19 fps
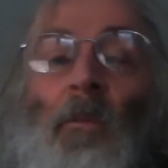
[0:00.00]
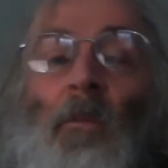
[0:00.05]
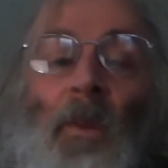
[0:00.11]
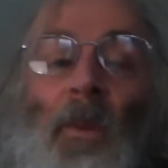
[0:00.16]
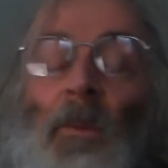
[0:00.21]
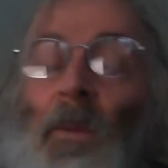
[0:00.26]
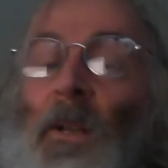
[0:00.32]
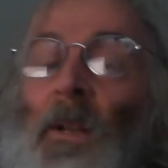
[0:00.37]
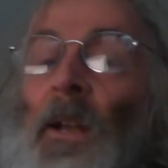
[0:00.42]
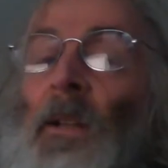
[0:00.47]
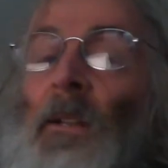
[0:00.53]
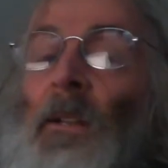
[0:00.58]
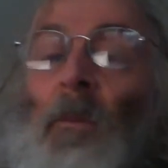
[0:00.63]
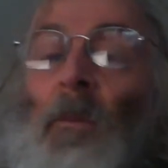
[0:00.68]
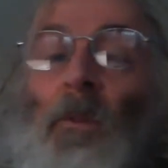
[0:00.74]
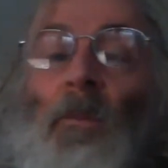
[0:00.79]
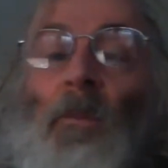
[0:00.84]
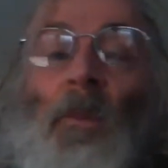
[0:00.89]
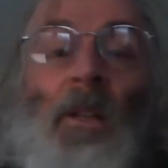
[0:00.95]
People can
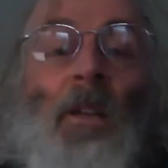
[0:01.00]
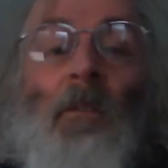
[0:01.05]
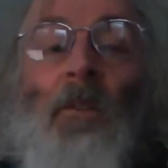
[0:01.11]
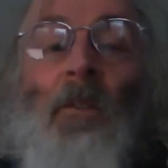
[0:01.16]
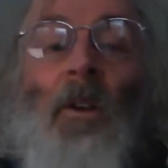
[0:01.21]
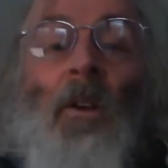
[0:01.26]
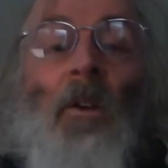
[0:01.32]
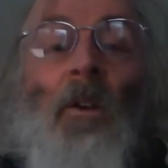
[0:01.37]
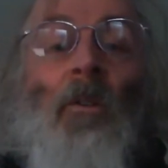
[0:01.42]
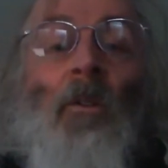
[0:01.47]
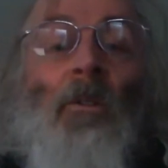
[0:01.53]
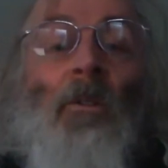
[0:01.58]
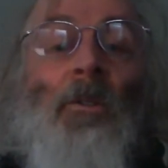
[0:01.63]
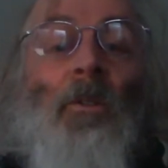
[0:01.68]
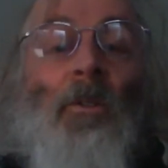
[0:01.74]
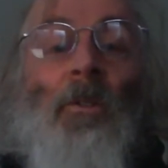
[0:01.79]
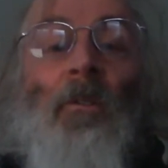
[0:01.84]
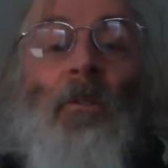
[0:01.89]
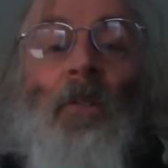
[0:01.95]
come to believe all
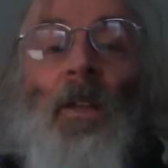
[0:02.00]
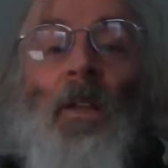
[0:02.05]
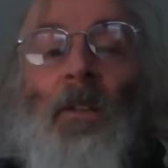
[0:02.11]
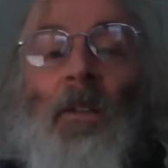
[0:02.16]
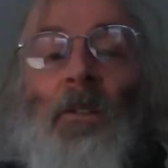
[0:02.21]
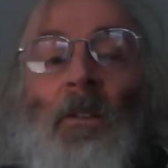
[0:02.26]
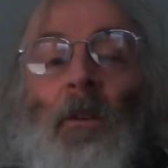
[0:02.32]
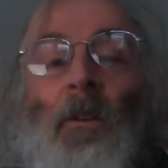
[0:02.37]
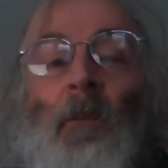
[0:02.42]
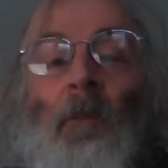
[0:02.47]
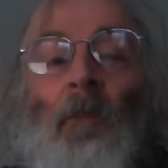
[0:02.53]
sorts of things.